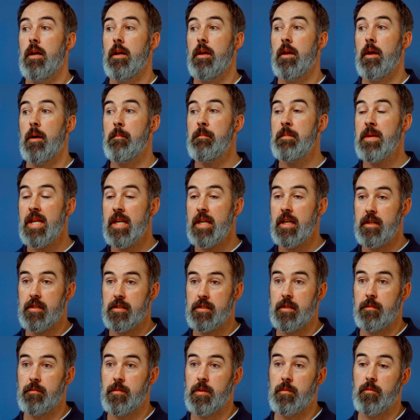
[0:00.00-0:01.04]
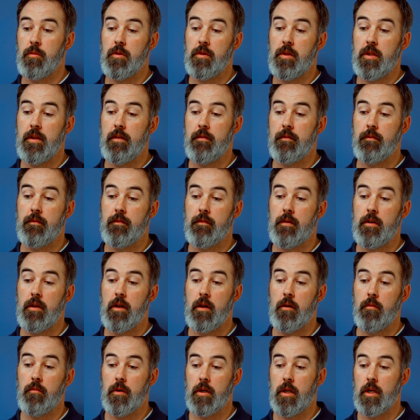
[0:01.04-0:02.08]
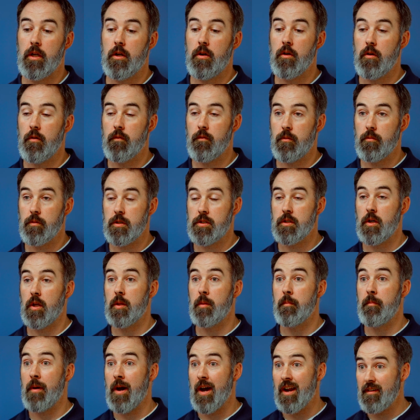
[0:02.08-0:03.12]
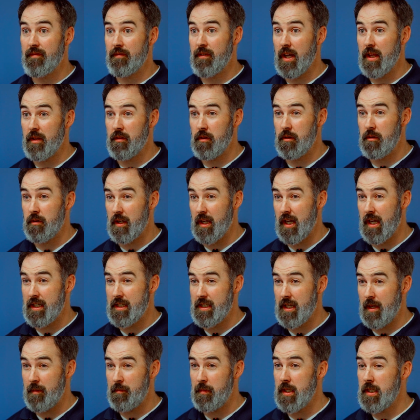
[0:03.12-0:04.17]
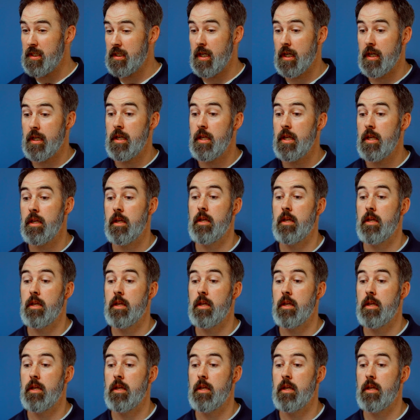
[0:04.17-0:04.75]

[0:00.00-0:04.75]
immediate symptom relief, we're gonna go over what's called a modified Lodi taping technique.